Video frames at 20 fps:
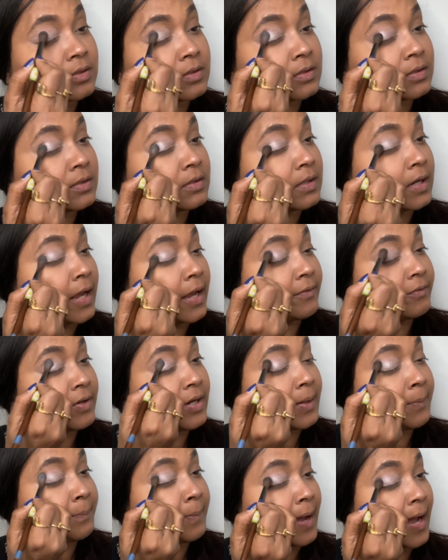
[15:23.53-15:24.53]
heavily
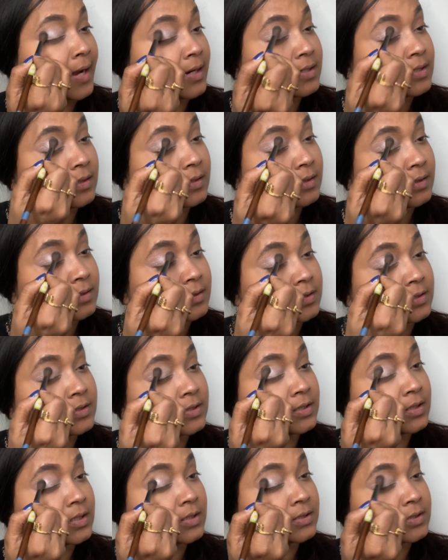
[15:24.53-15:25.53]
packed,
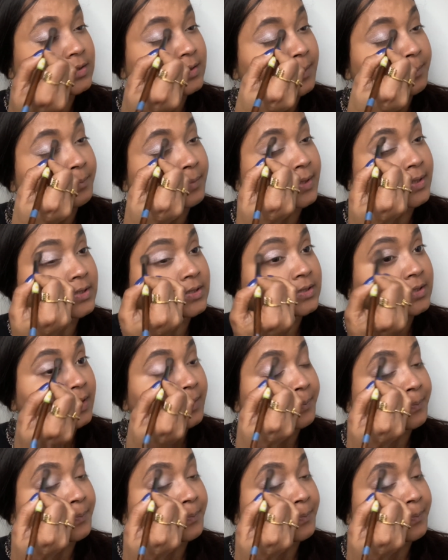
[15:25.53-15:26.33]
just step by step.